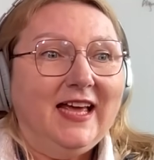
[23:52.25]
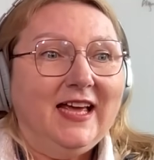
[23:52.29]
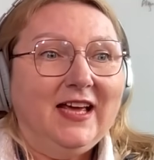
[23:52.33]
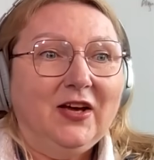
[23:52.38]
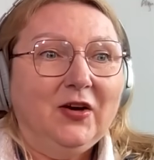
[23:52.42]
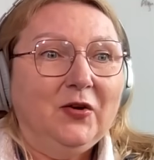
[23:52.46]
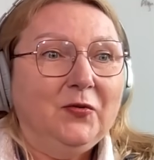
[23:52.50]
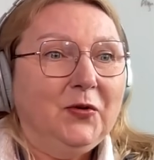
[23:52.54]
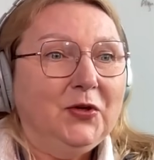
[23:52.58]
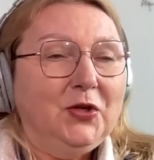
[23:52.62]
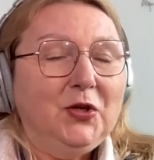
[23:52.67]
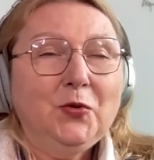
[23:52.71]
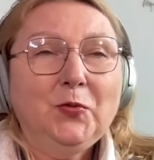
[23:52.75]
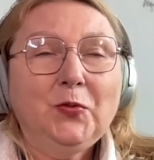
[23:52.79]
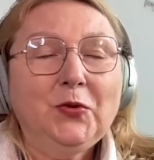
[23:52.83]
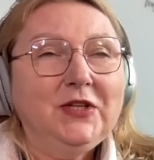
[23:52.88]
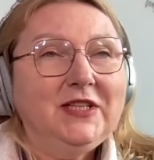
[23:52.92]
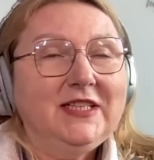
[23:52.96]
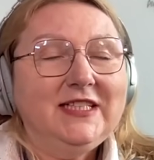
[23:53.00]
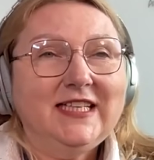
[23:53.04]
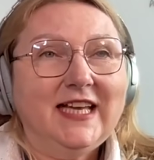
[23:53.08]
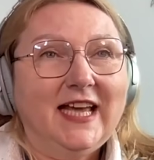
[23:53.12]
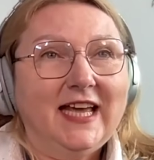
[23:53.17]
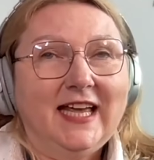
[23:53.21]
what you
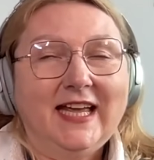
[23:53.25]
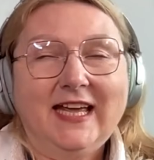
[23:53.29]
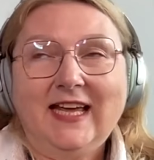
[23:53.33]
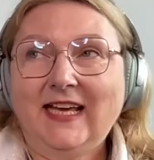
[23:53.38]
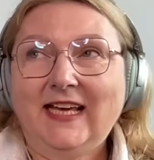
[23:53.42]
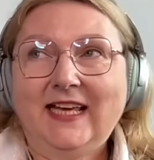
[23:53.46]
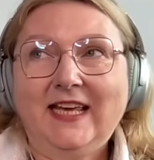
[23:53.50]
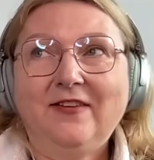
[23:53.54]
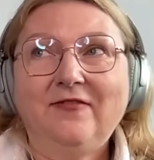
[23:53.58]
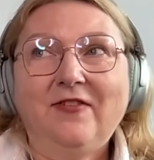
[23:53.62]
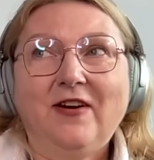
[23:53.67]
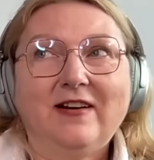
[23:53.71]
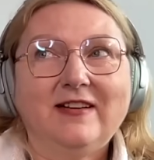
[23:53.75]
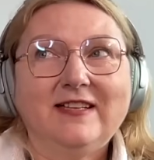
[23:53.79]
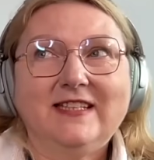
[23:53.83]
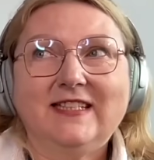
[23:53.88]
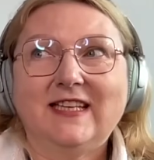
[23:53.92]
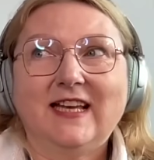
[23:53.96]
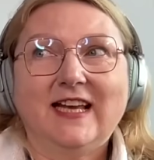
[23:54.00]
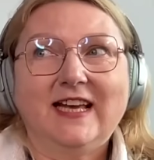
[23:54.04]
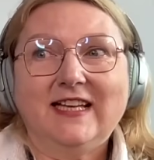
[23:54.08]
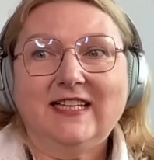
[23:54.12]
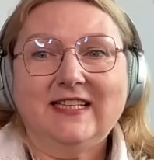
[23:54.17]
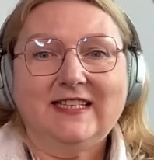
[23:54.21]
would give us
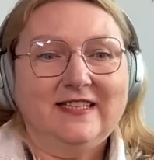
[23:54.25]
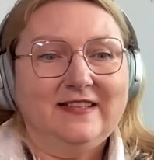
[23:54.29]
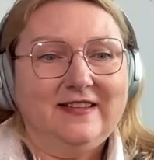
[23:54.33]
as